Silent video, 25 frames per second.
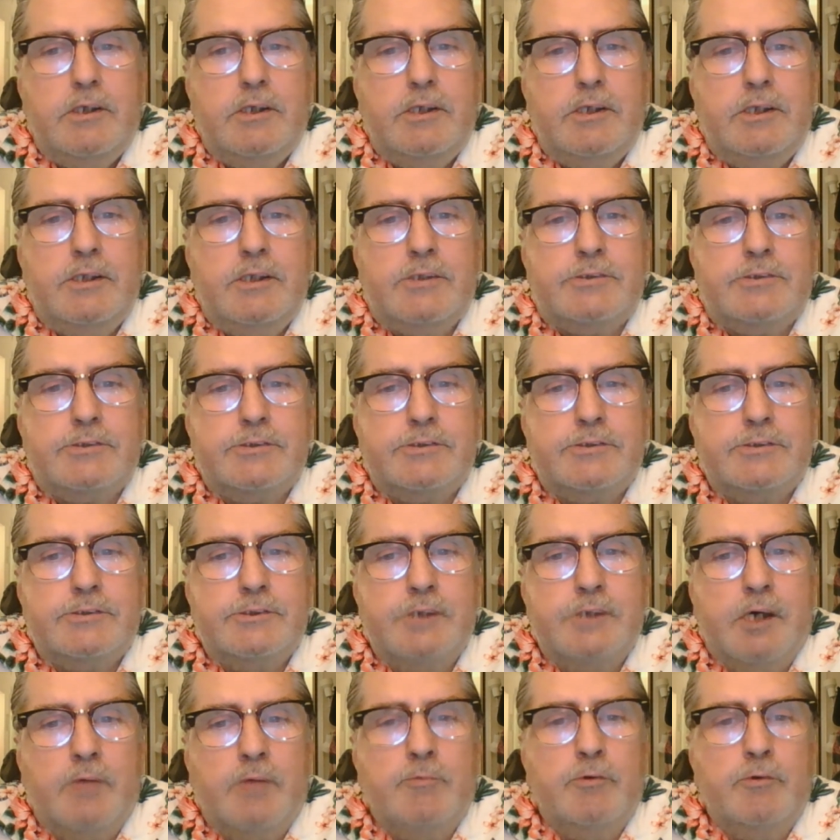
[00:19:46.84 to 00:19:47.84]
It's
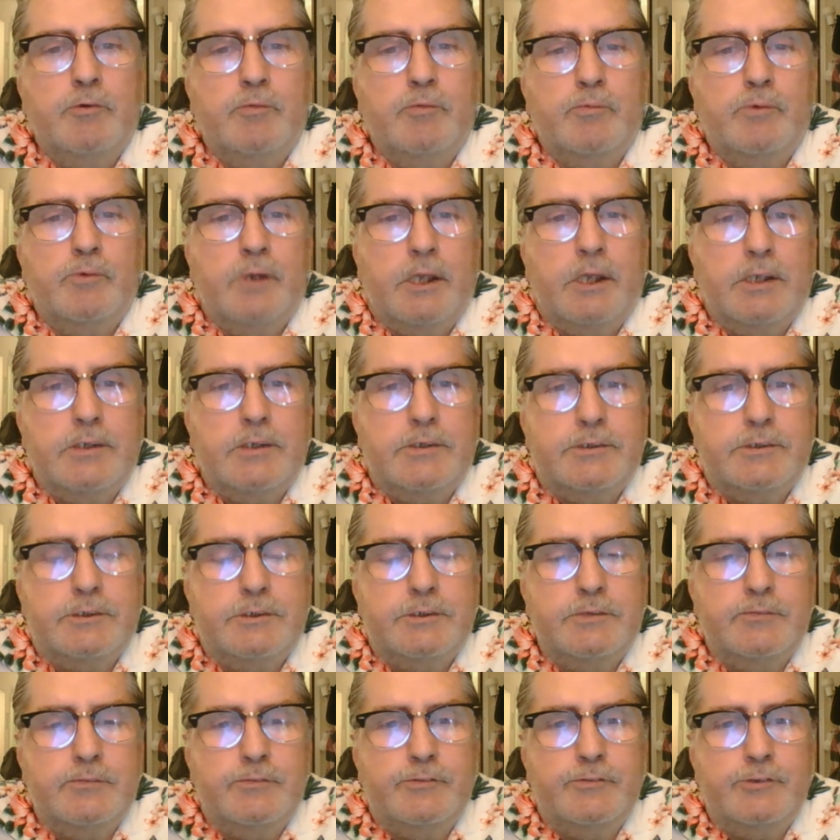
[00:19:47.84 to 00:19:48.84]
doubled
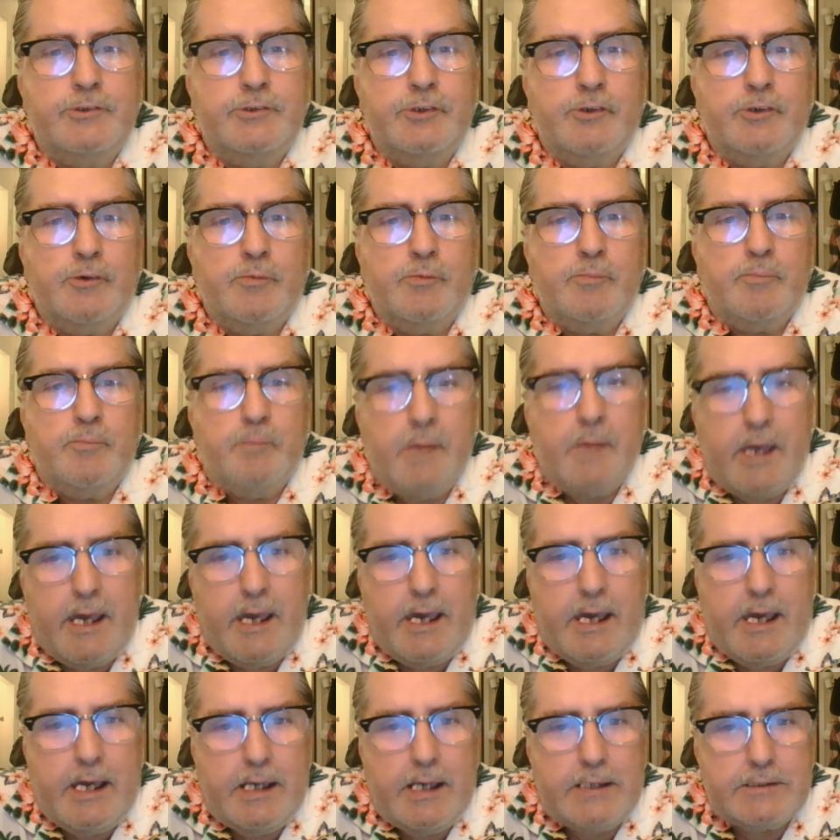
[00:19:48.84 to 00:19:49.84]
relative to your
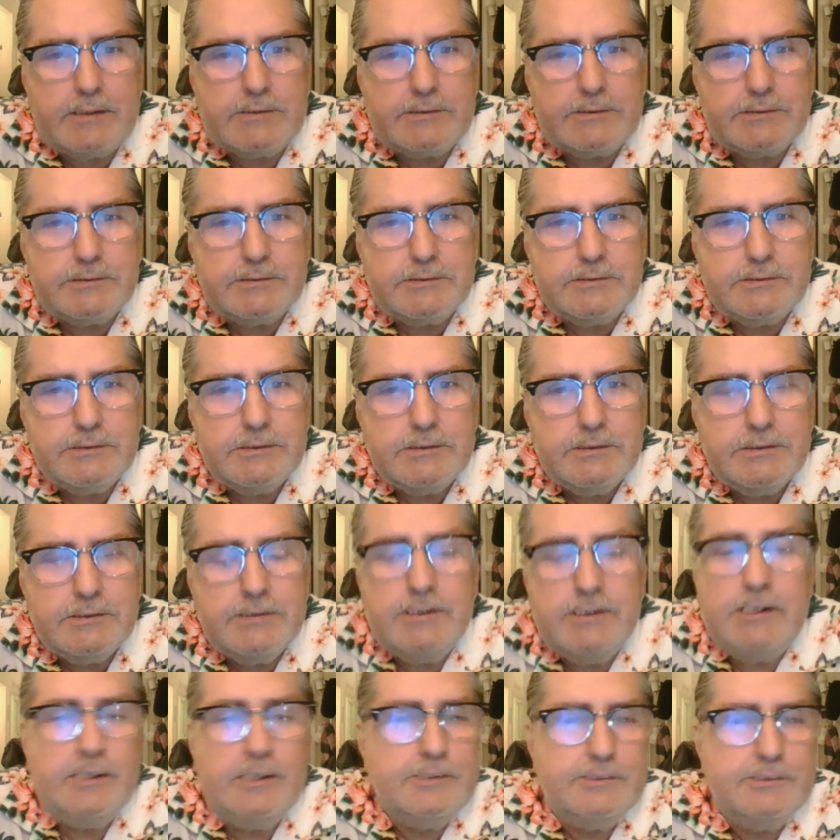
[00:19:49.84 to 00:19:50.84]
mass
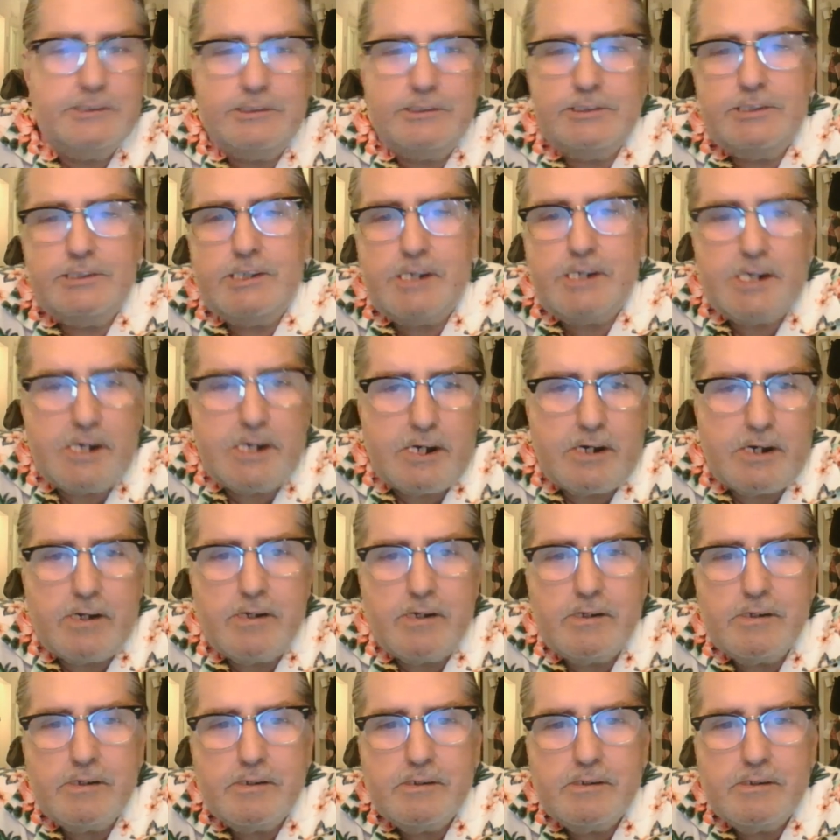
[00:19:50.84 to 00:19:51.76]
that isn't there,